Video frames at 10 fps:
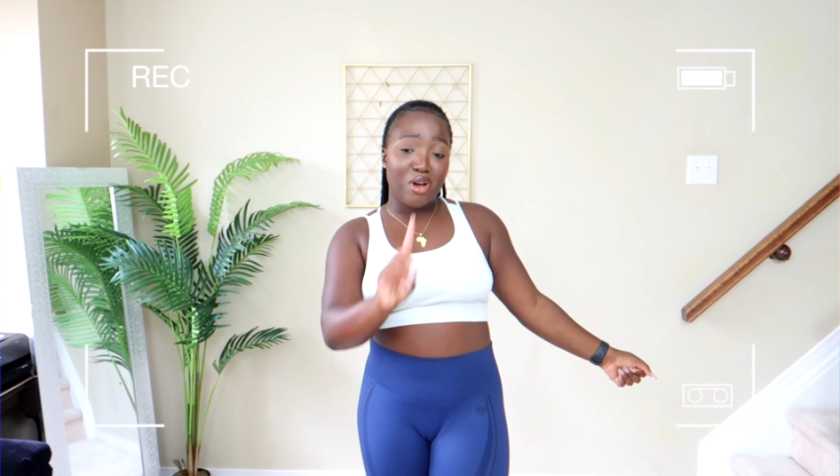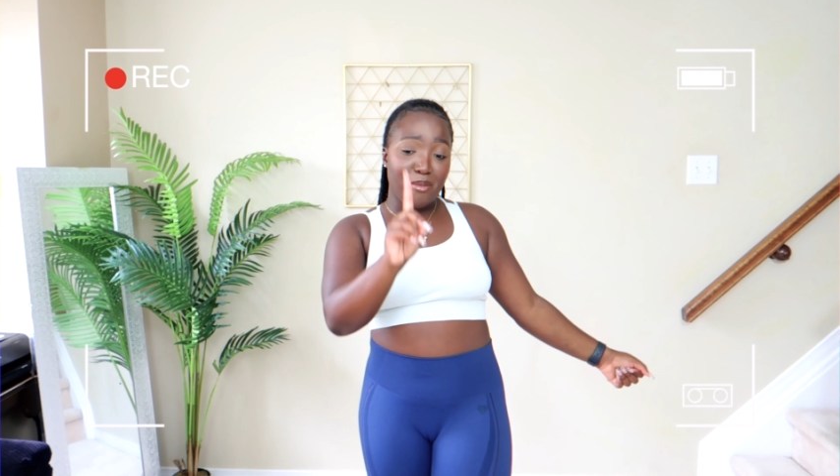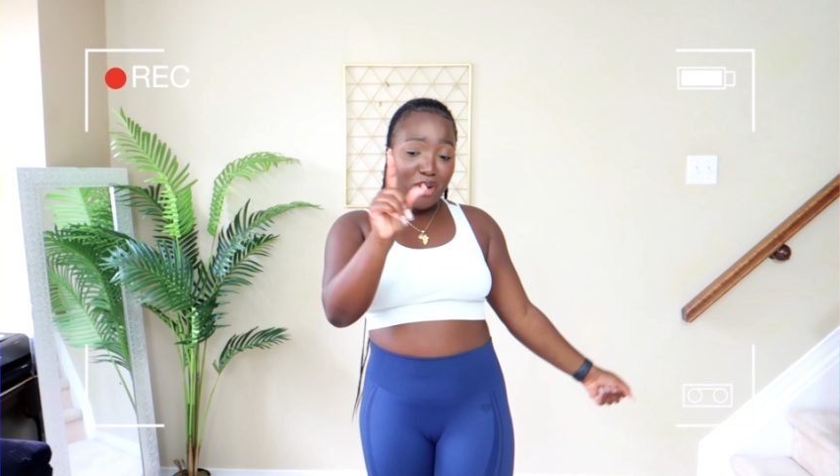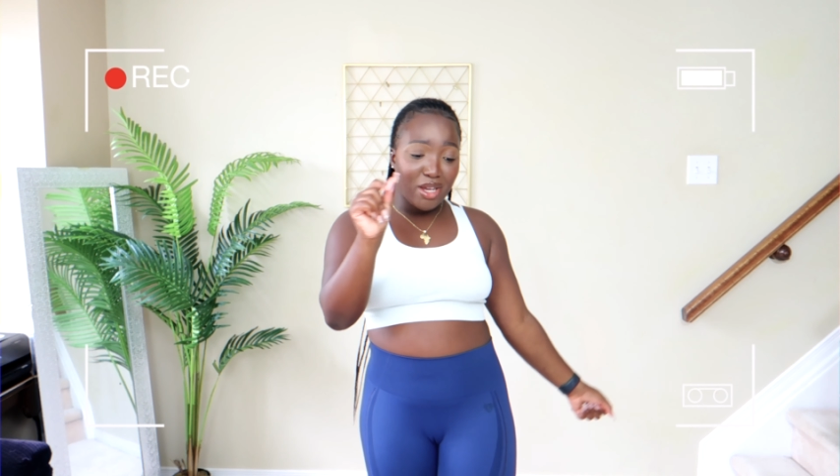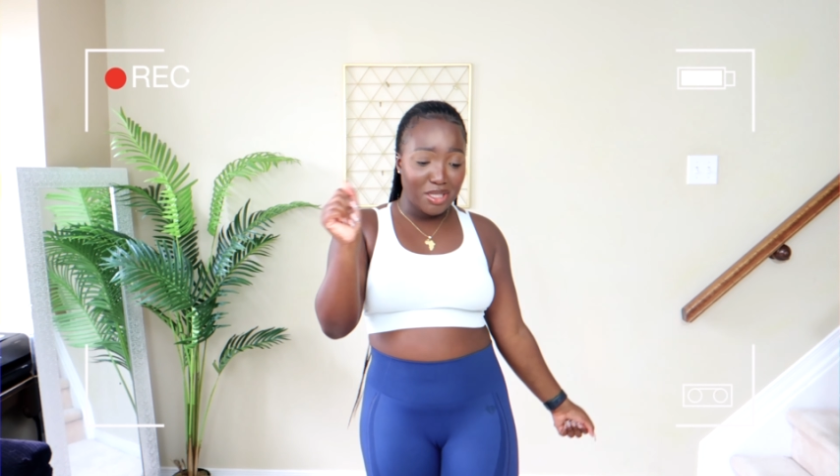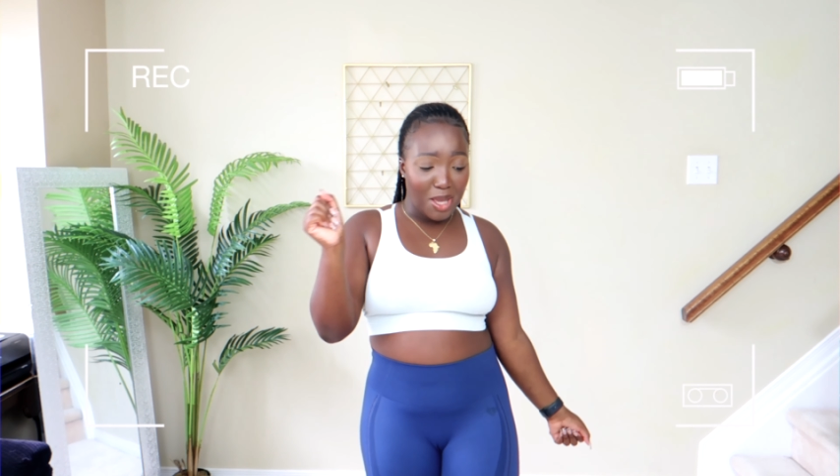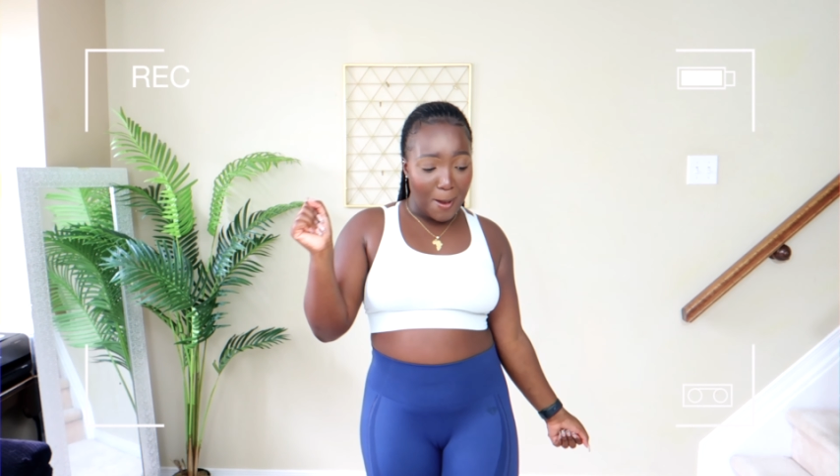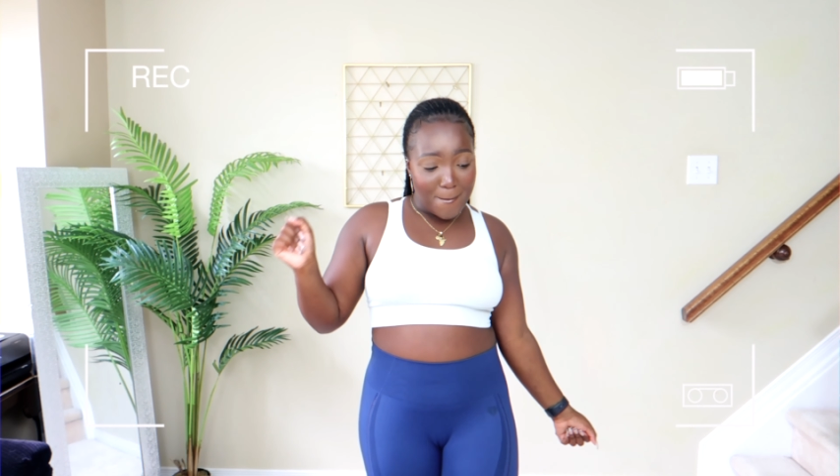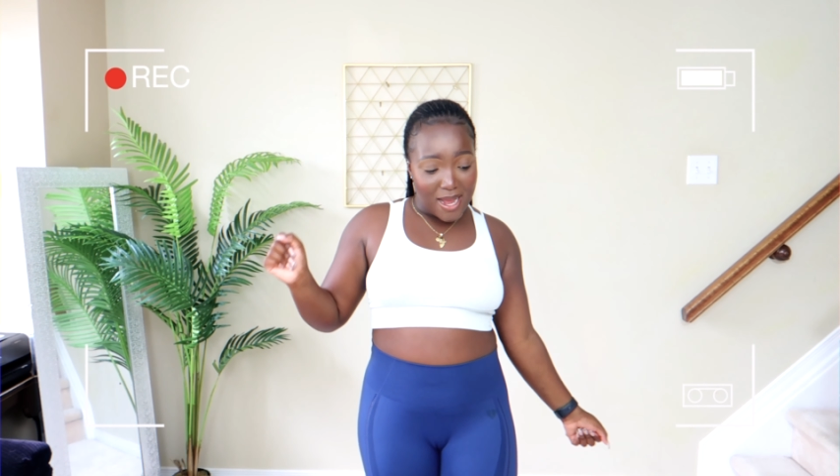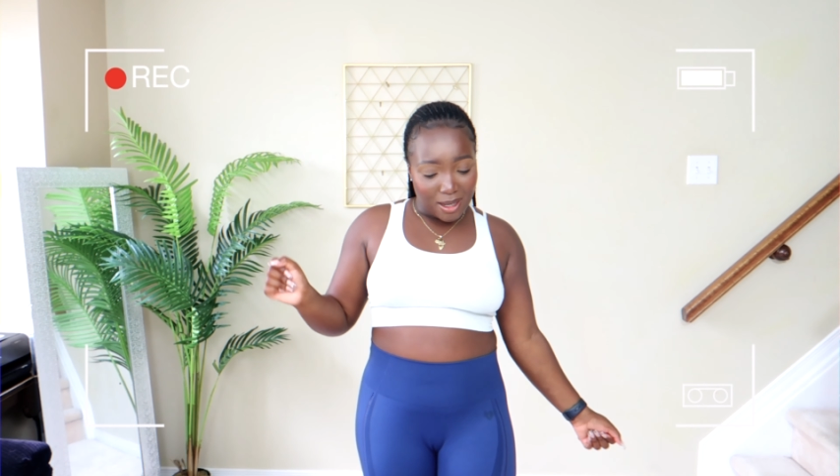Come you
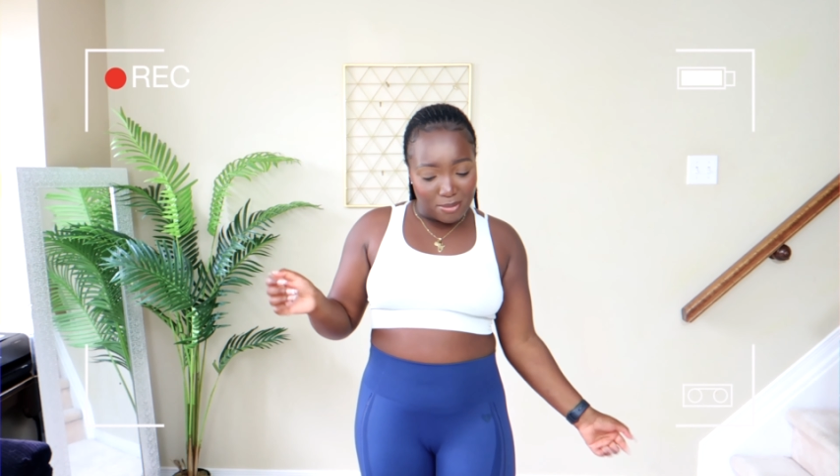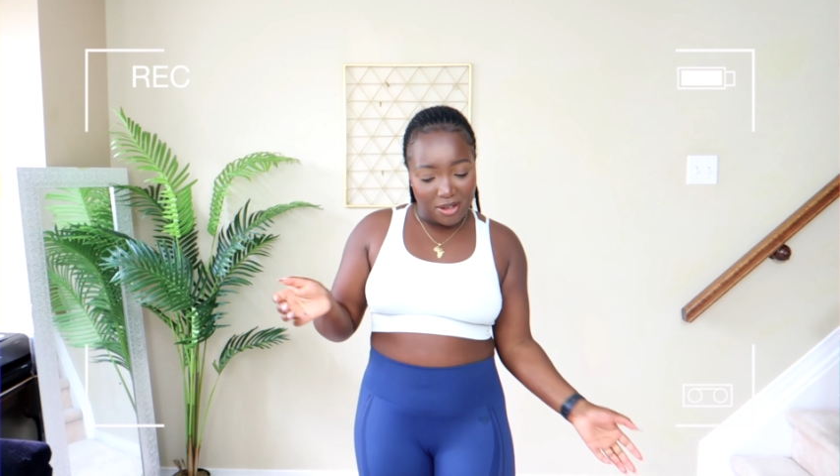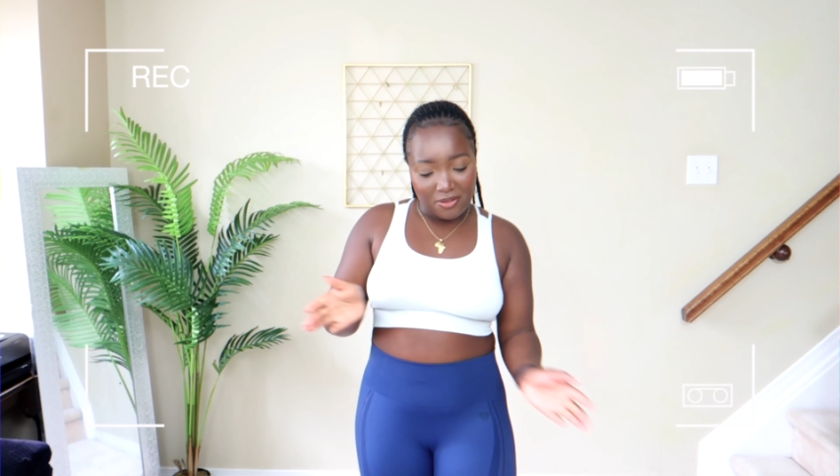don't make me